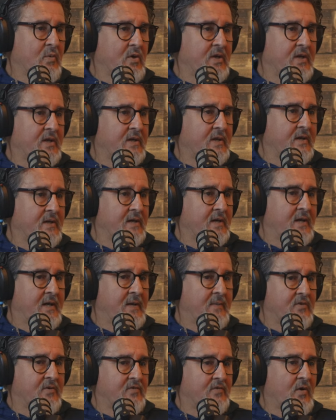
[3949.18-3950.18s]
work
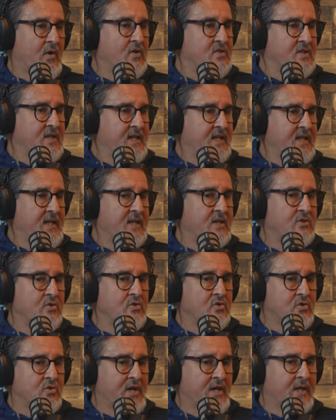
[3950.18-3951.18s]
um, as far as hitting,
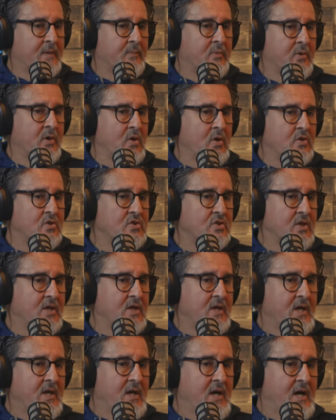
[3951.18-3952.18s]
two strike approach.
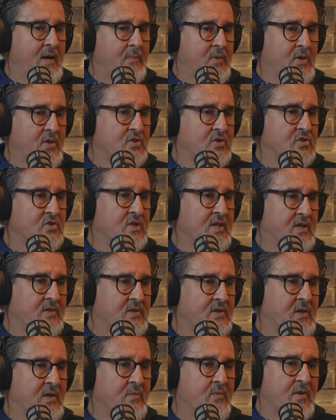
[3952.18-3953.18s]
Uh, pitchers
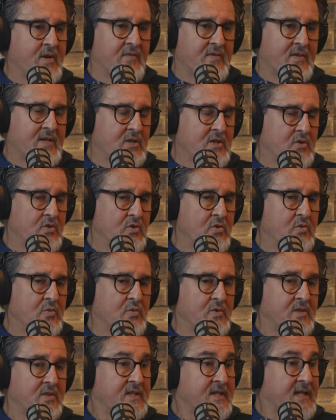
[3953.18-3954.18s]
get done whatever they need
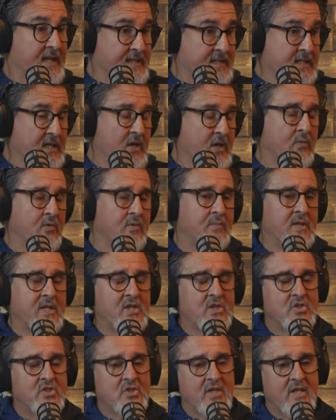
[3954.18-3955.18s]
to get done with
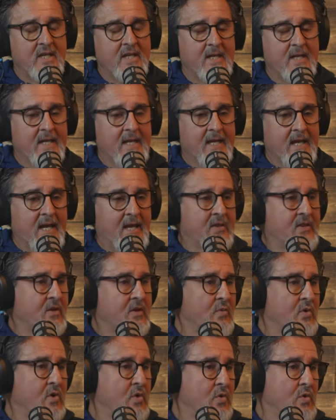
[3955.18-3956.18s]
BG, and
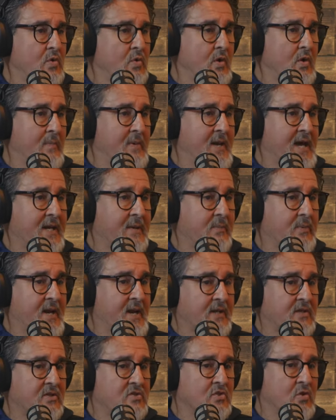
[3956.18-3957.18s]
then we'll go into our batting
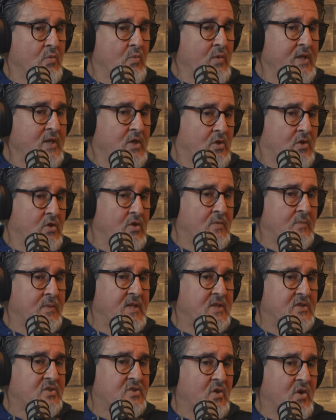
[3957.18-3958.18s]
practice. So we could
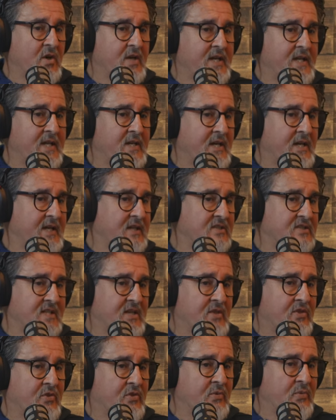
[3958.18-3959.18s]
be starting at like
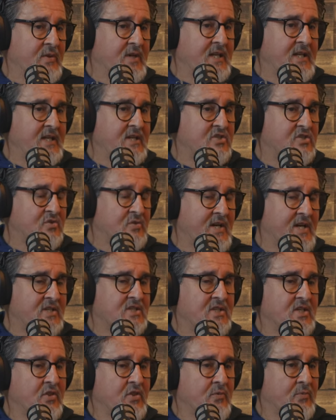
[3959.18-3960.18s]
say three
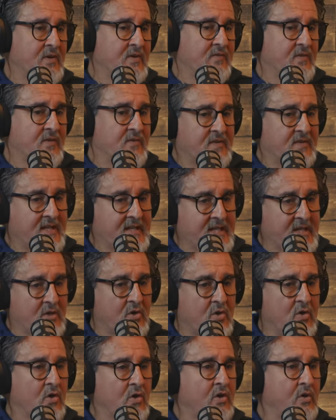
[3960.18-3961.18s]
stretching, three
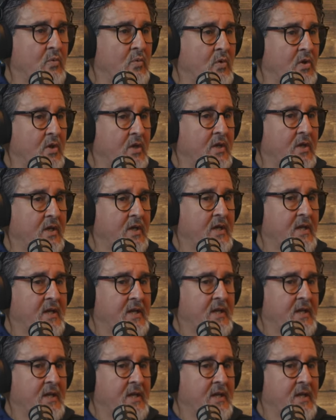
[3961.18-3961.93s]
fifteen early work